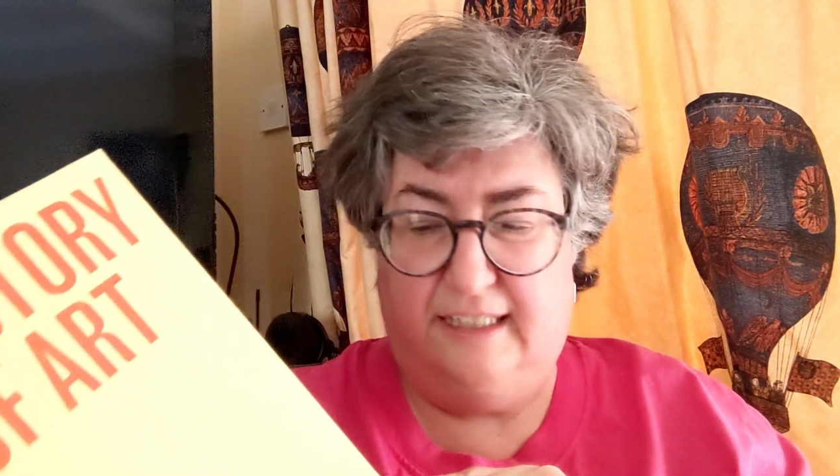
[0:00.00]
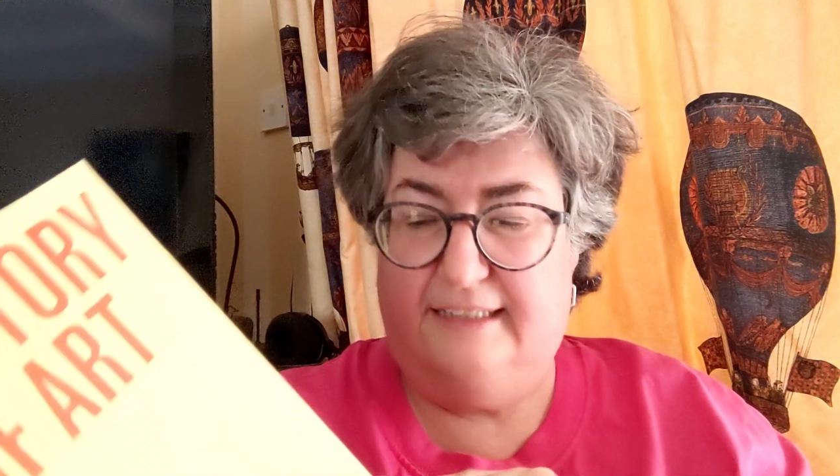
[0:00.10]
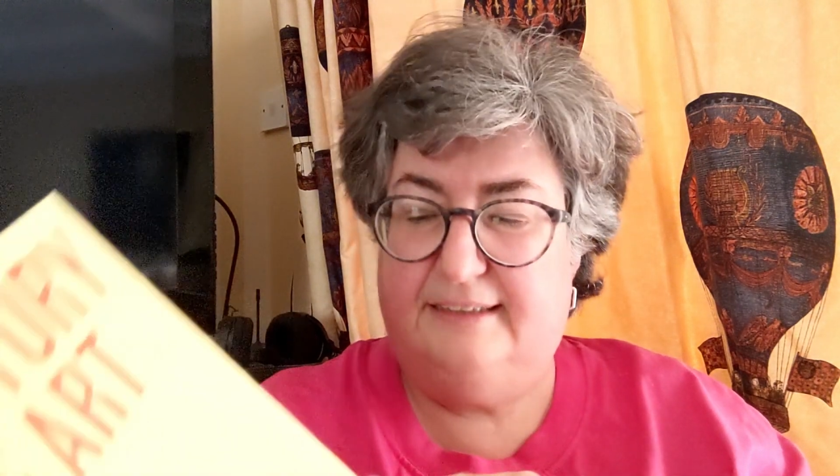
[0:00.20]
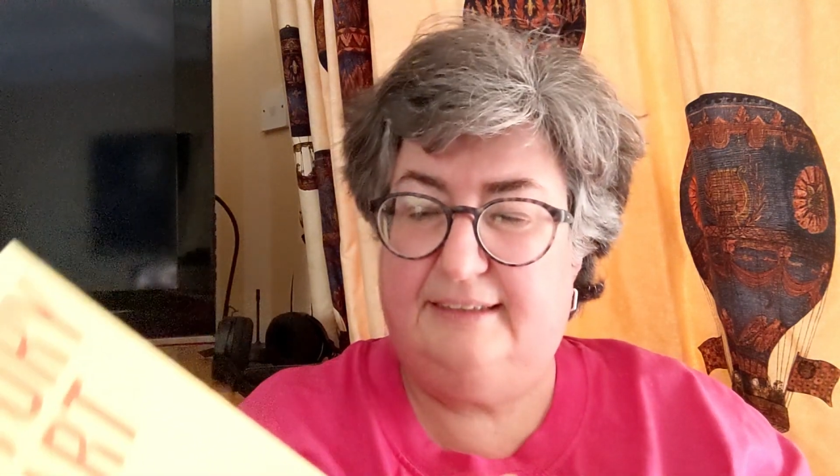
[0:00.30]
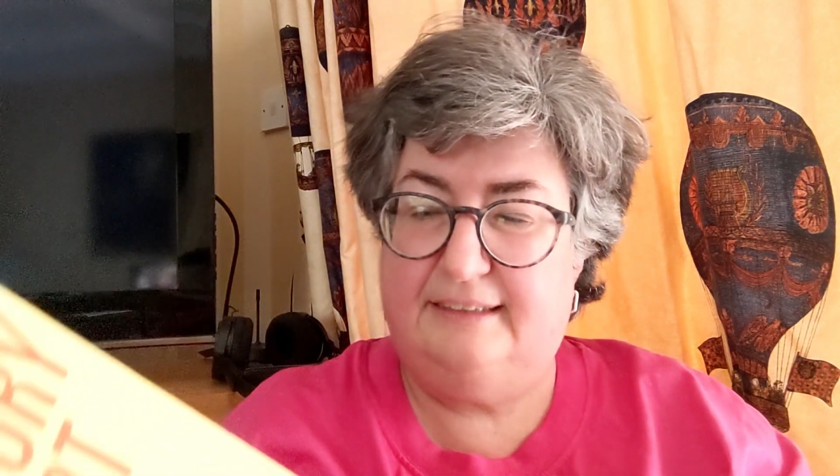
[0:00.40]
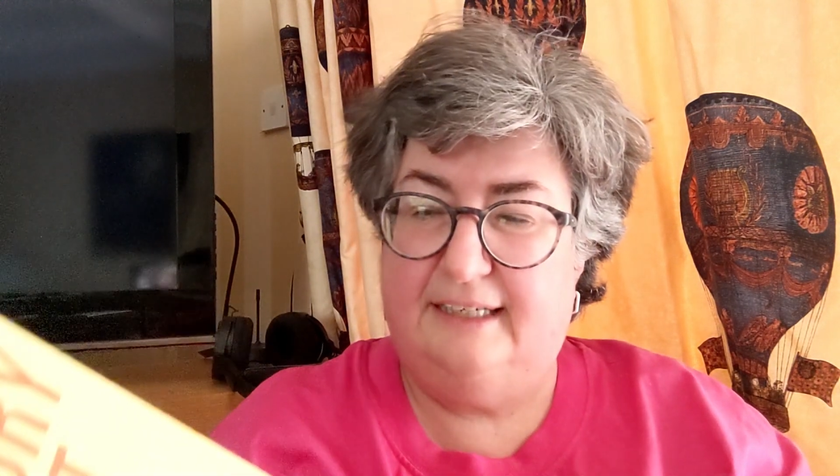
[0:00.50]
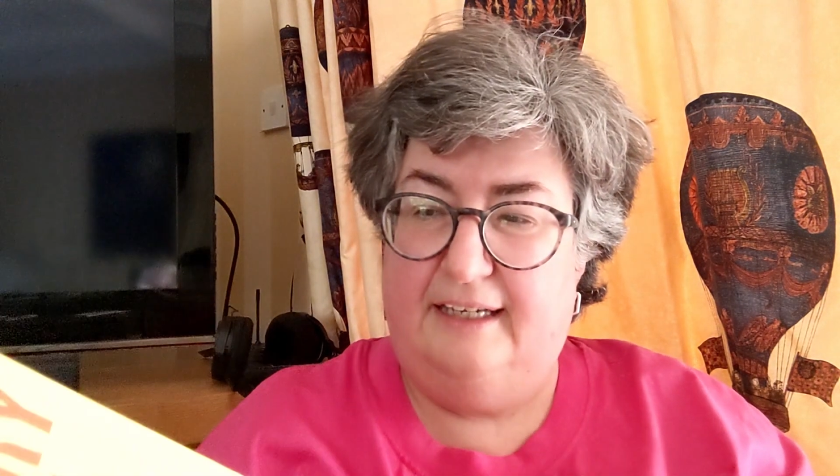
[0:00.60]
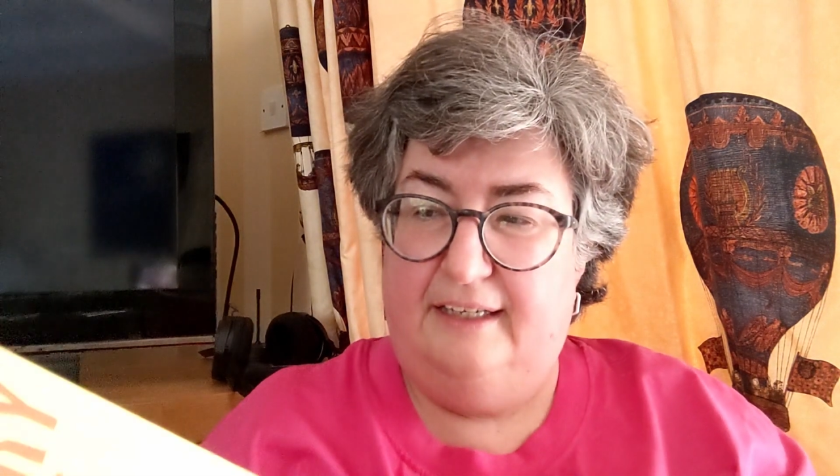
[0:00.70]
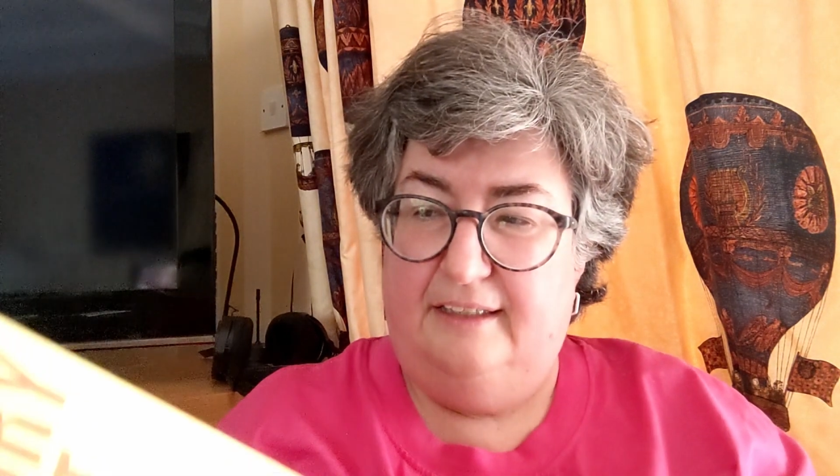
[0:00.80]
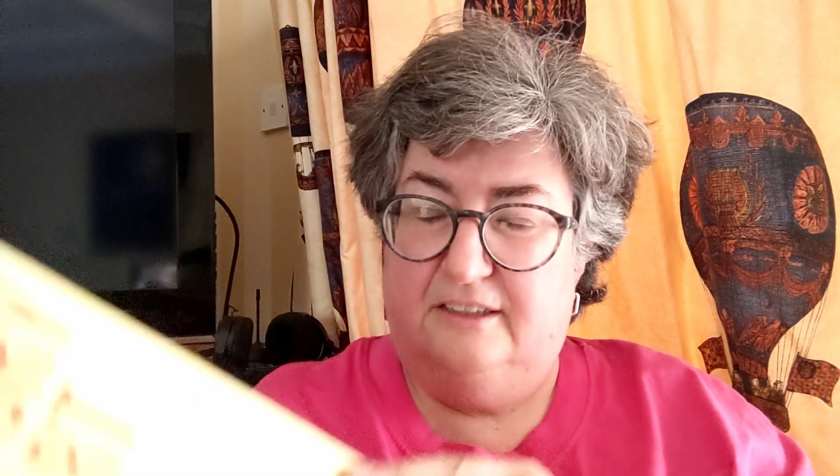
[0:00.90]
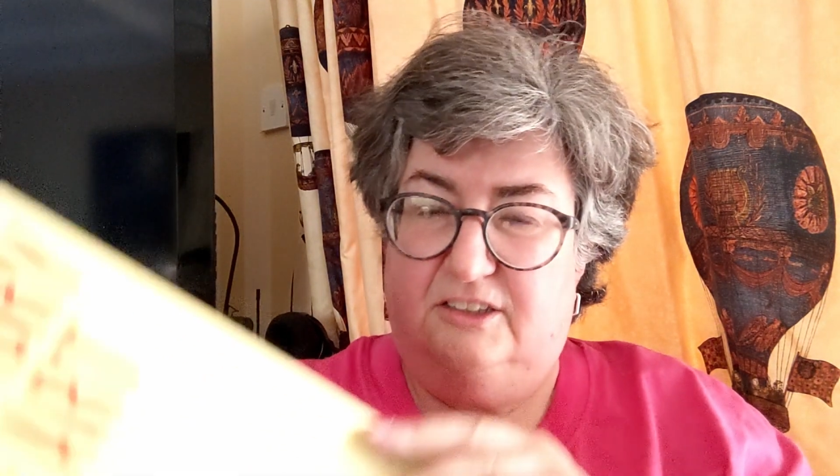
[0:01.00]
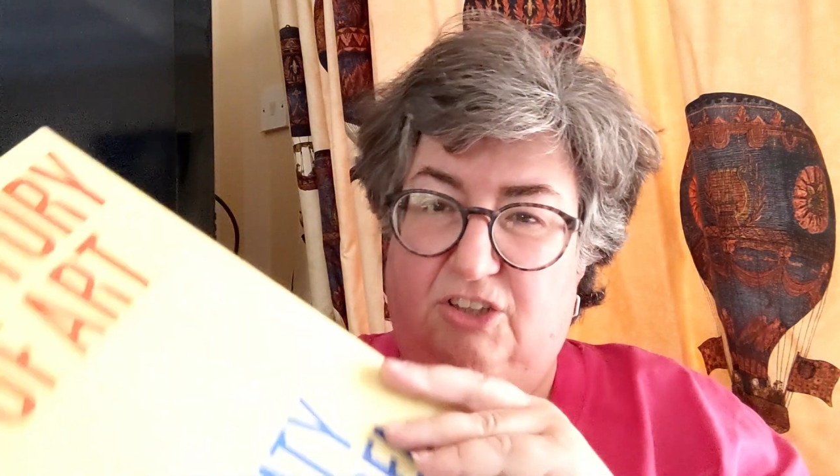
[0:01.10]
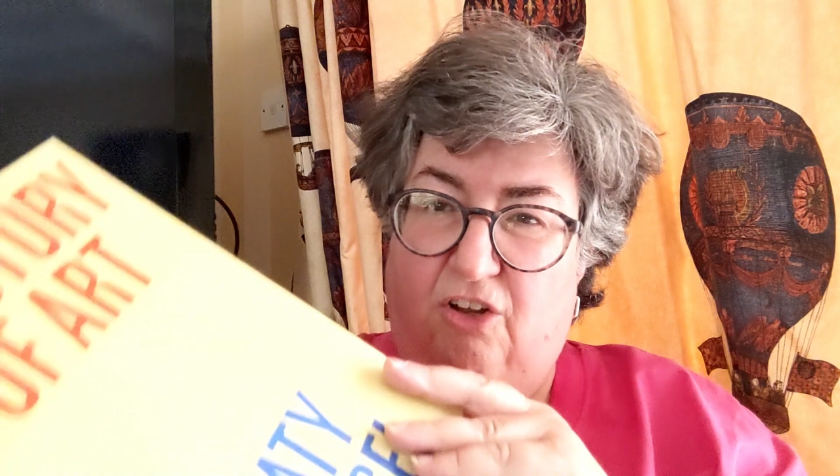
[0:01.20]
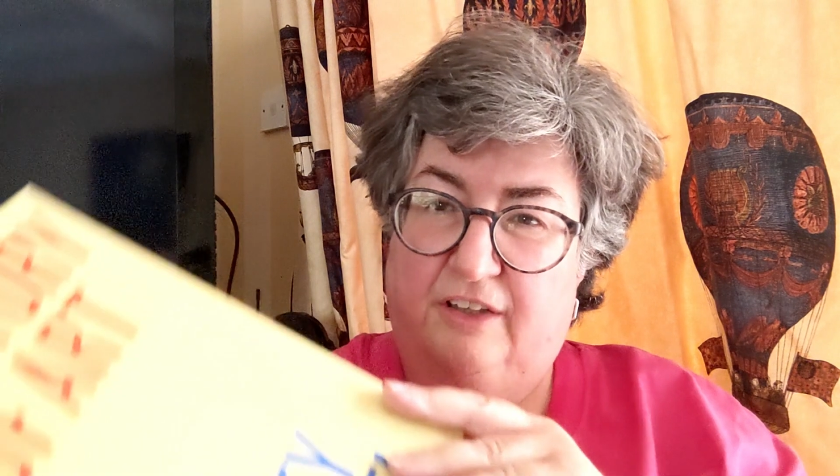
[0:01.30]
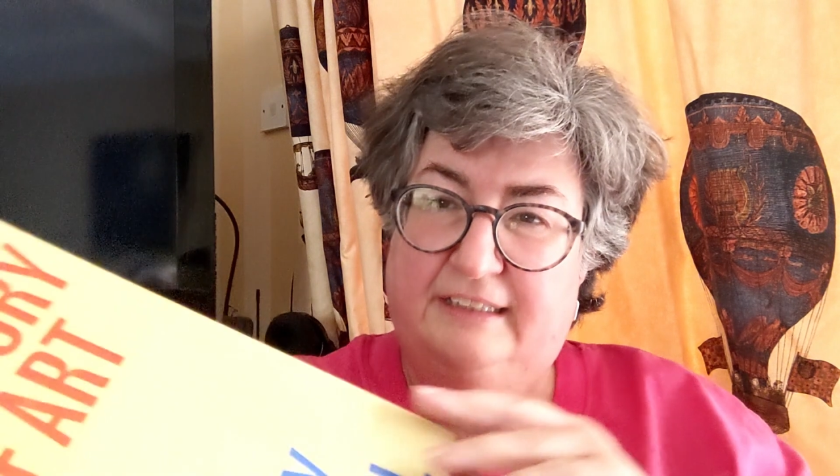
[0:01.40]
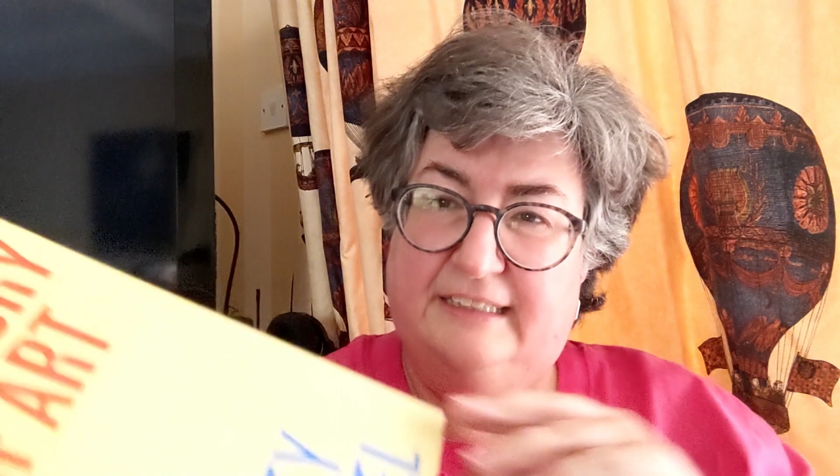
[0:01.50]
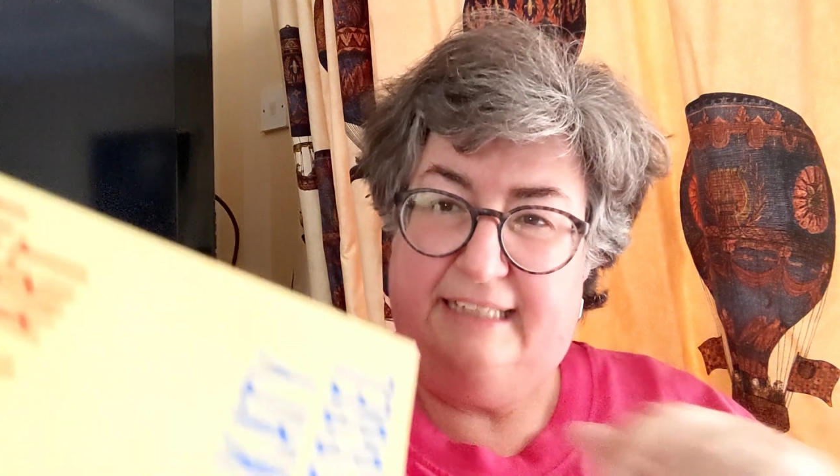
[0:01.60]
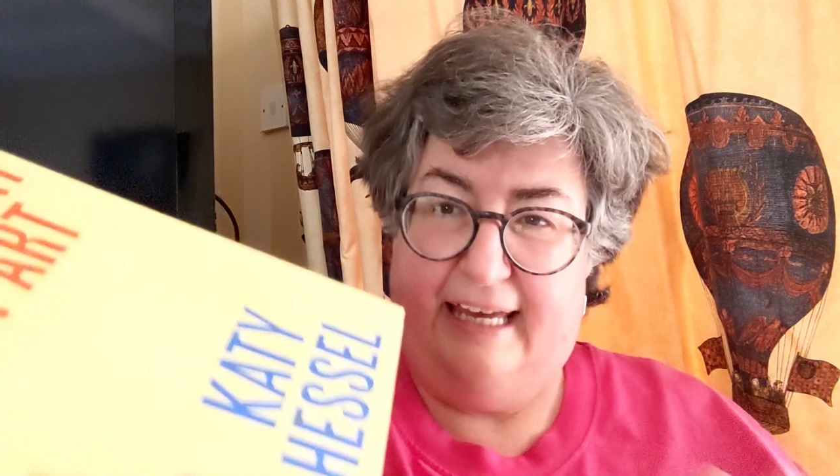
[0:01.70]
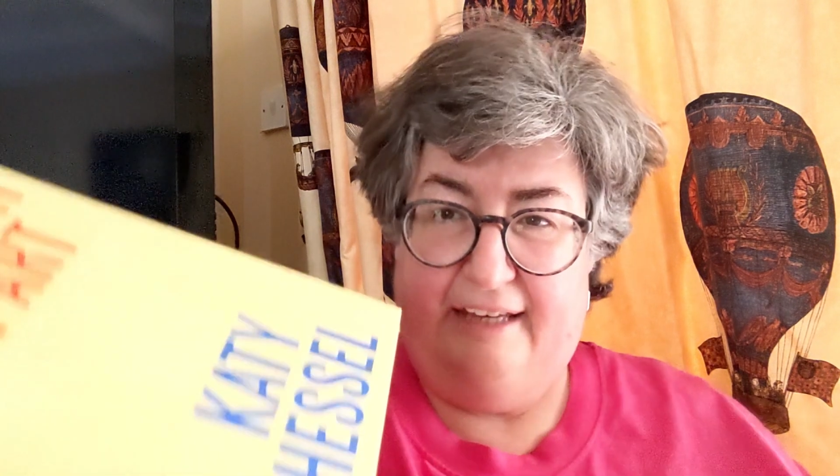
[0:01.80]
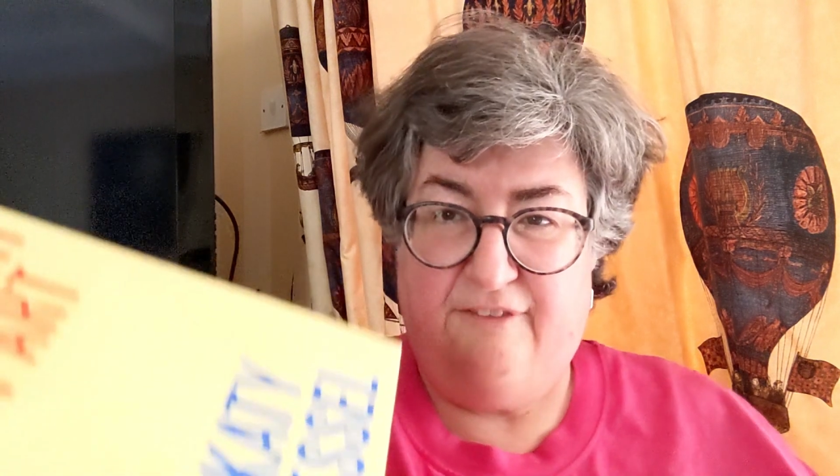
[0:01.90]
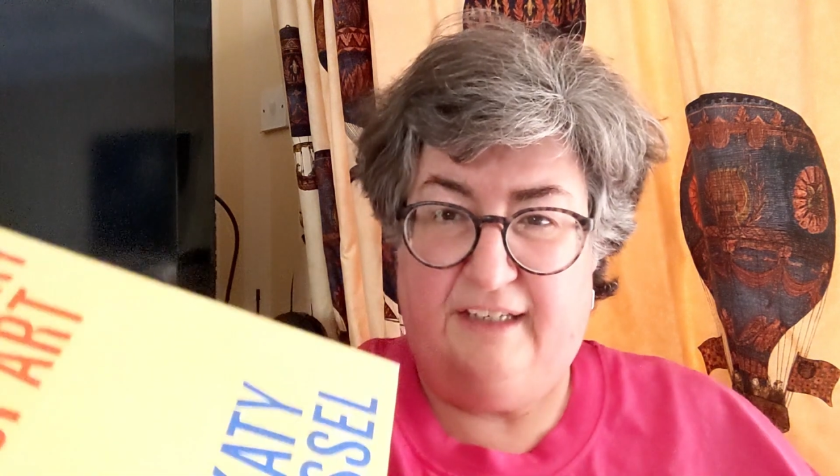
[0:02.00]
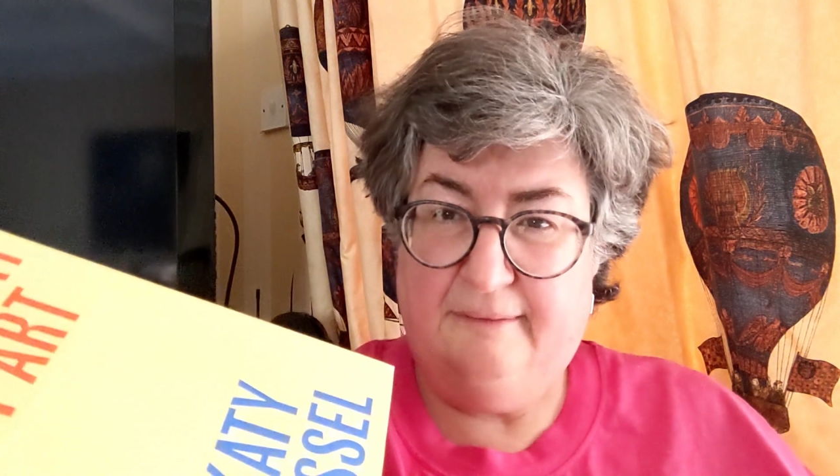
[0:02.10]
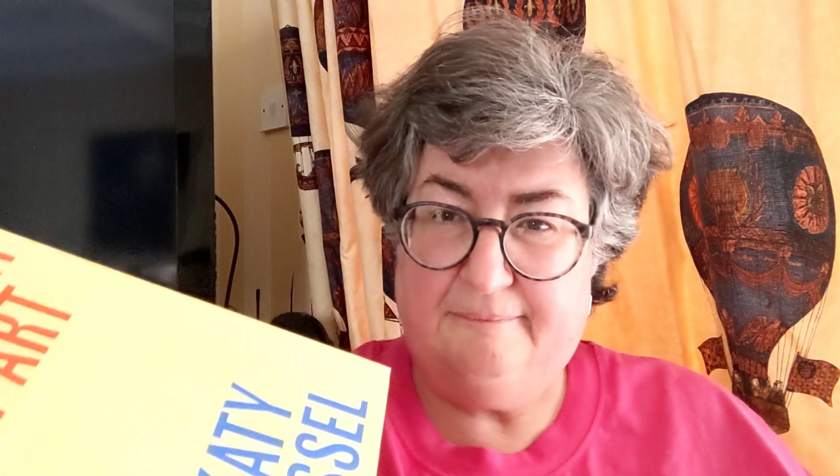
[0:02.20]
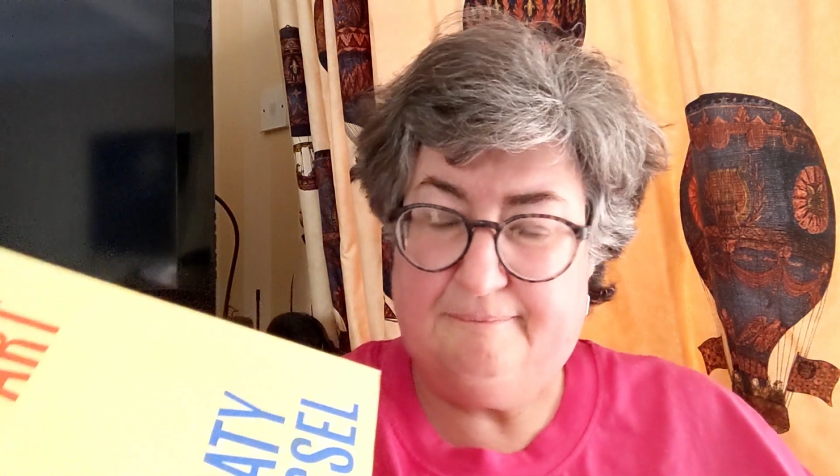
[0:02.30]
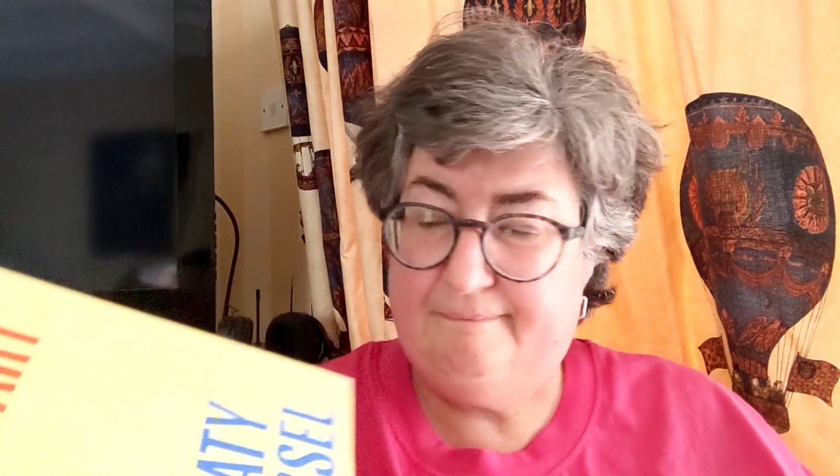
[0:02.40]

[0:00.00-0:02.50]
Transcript: It's solid and heavy.